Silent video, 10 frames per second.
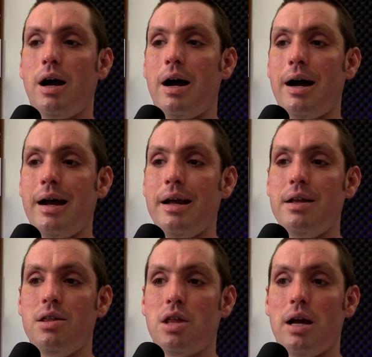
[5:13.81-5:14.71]

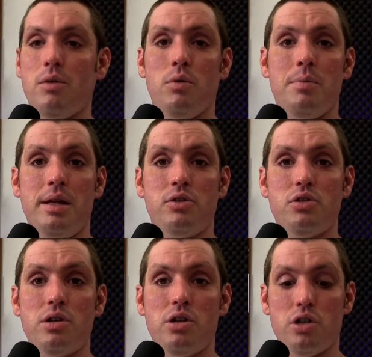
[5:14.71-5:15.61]
I thought it would be
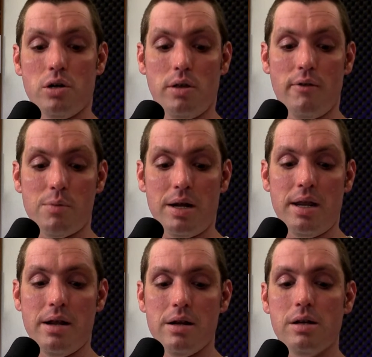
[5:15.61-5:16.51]
interesting to share with everybody
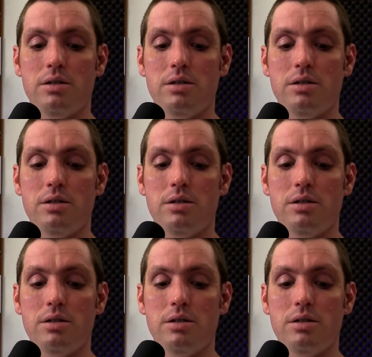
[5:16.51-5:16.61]
here,